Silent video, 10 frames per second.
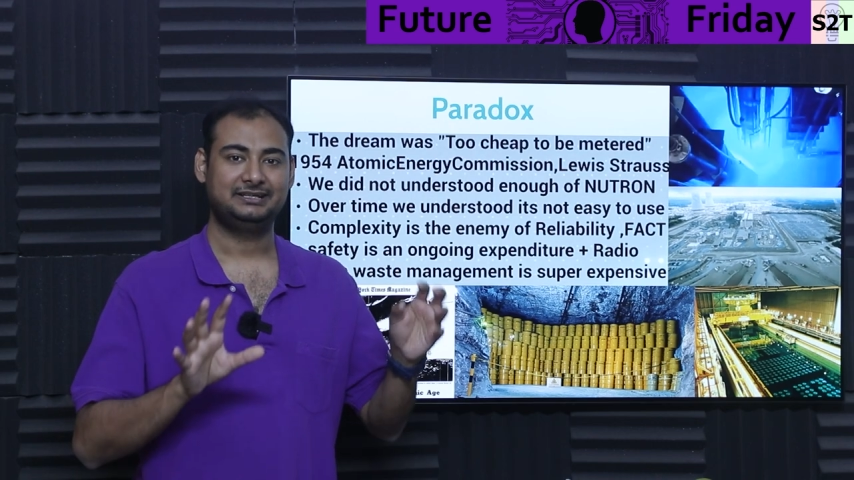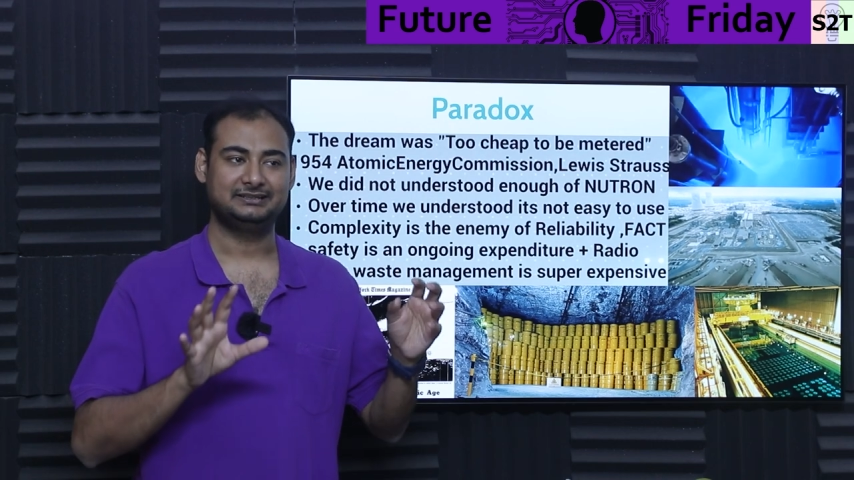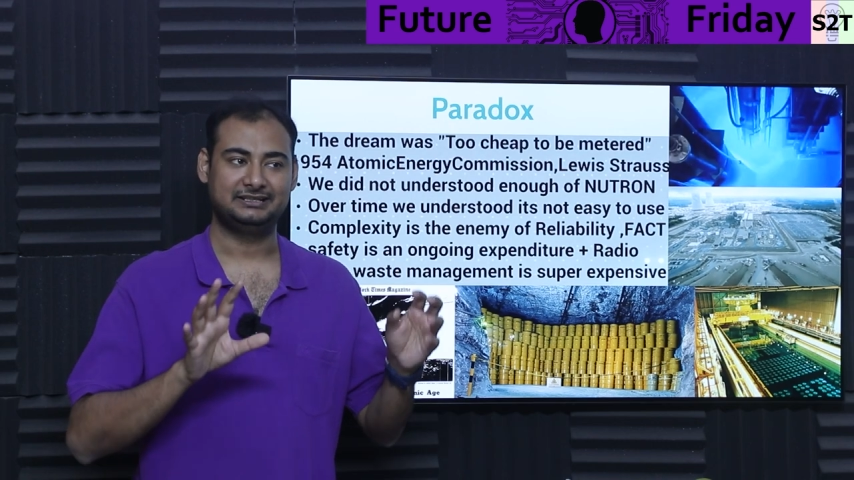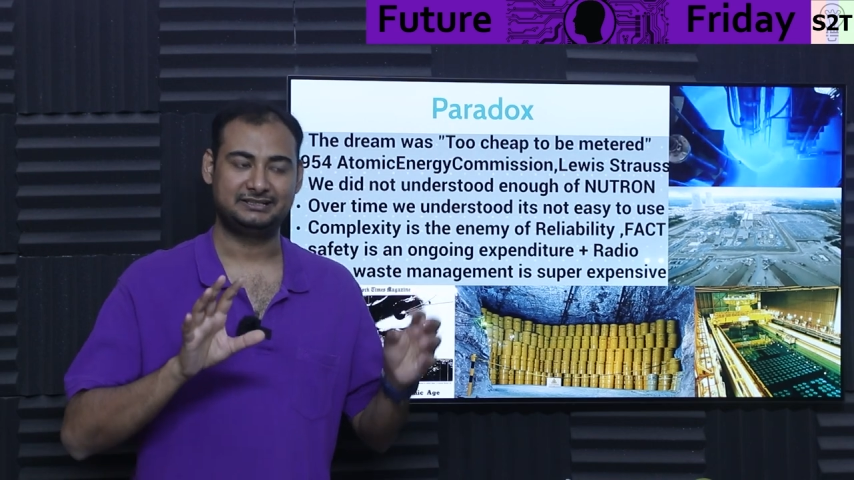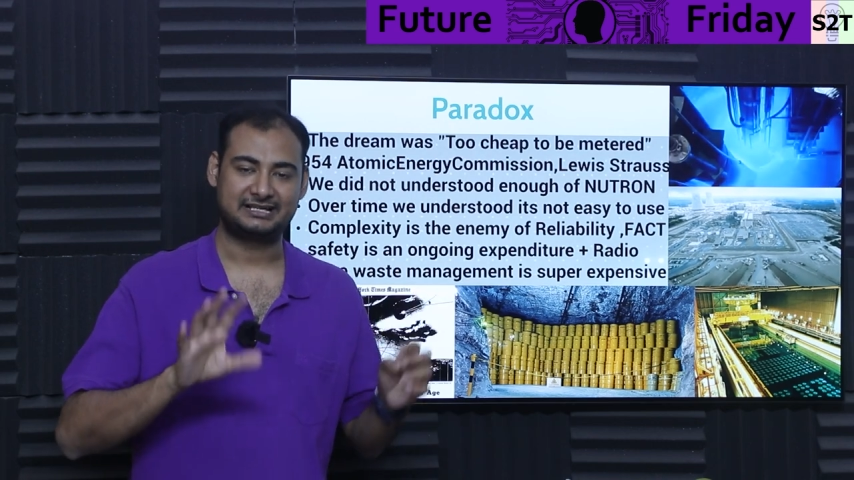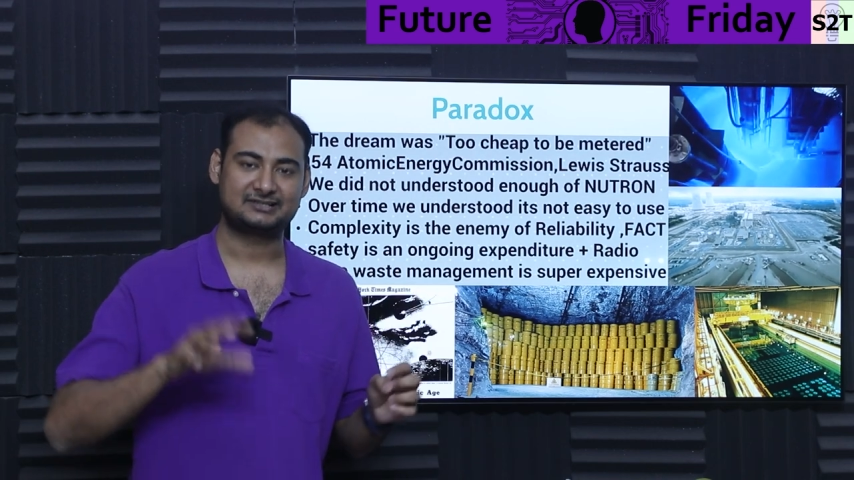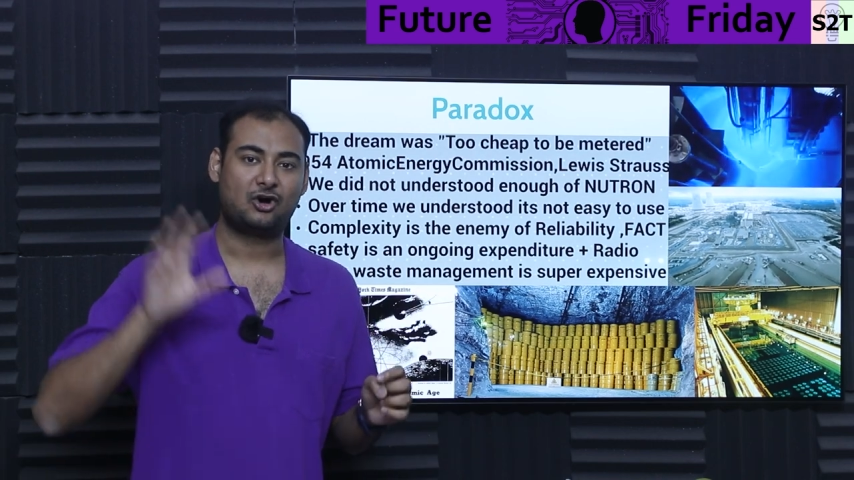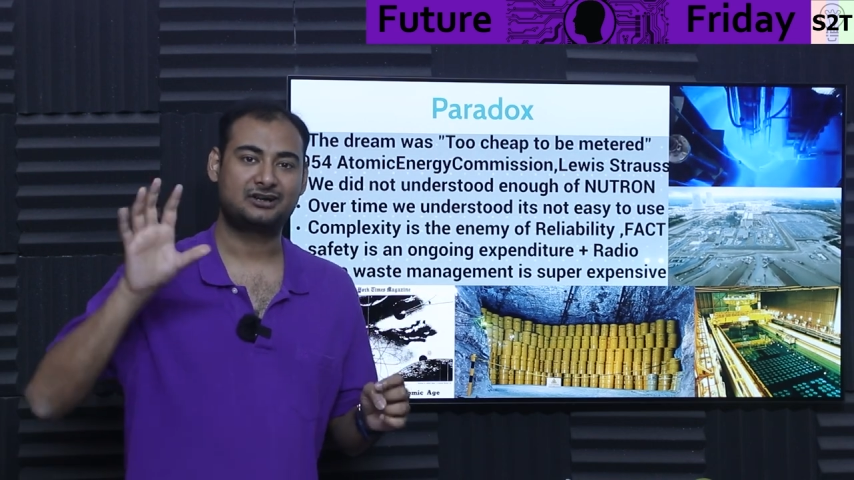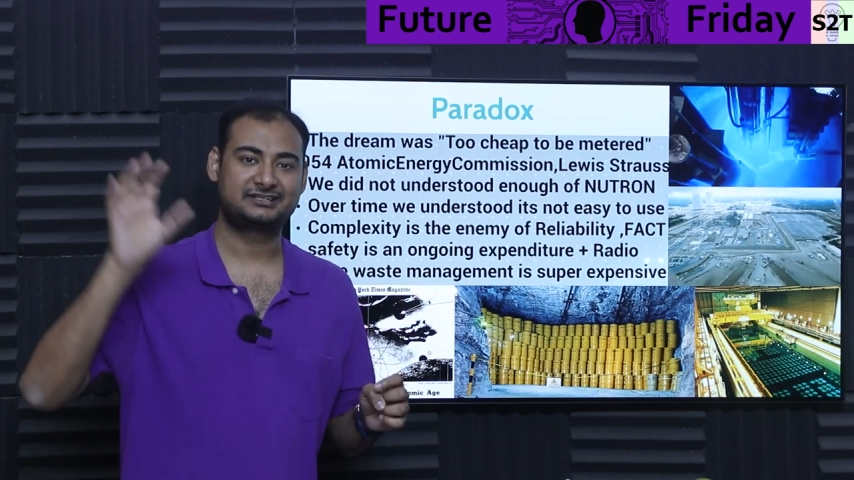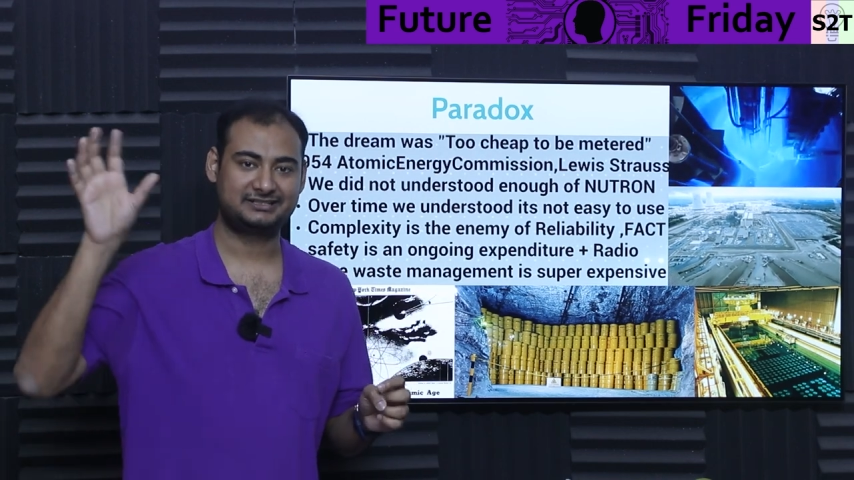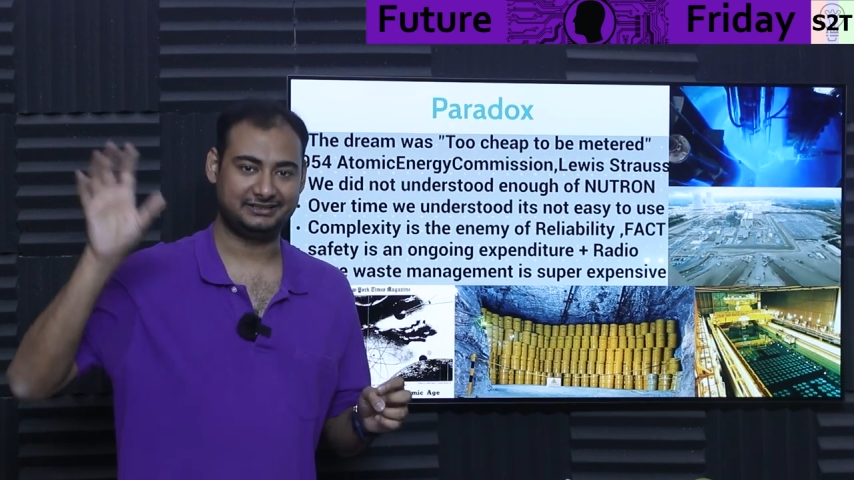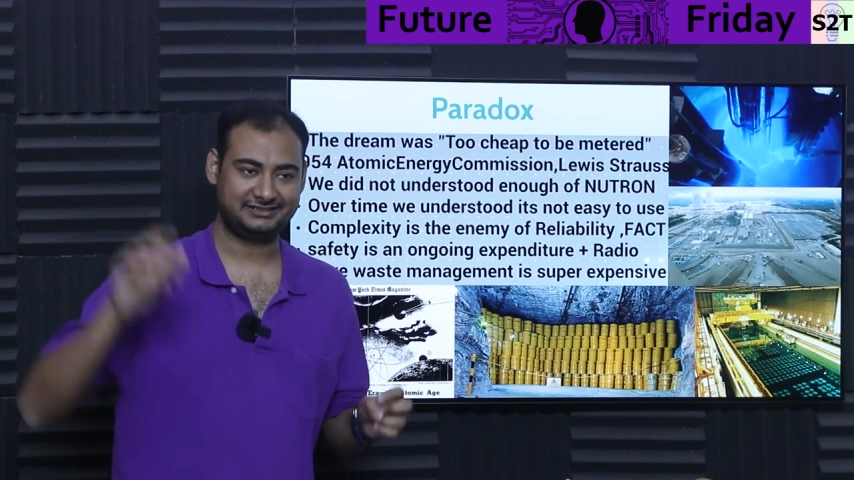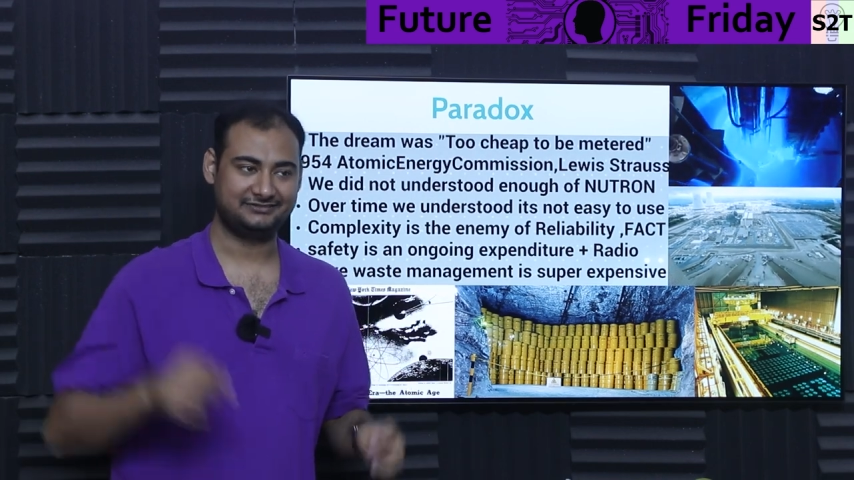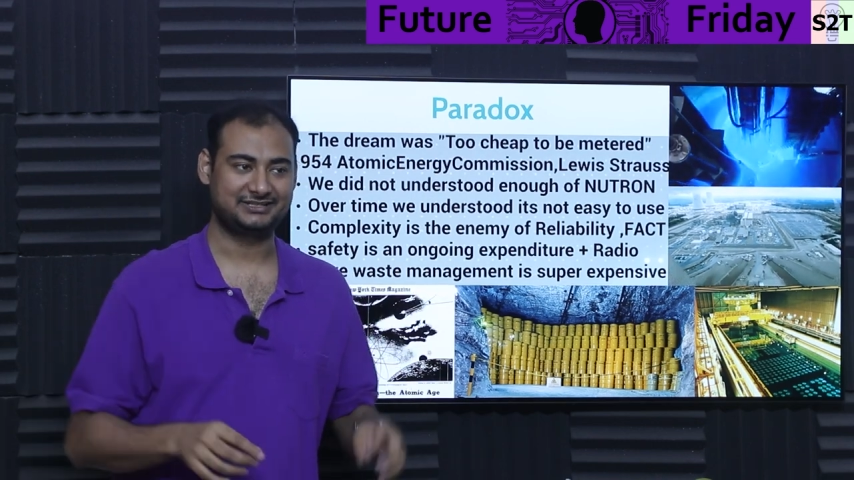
Then it has hot states,